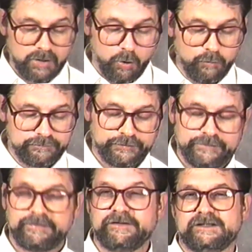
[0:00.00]

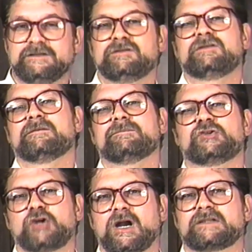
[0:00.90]
over these
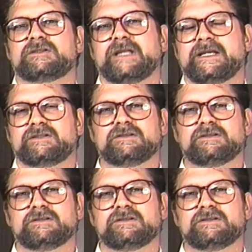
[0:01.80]
shark steaks.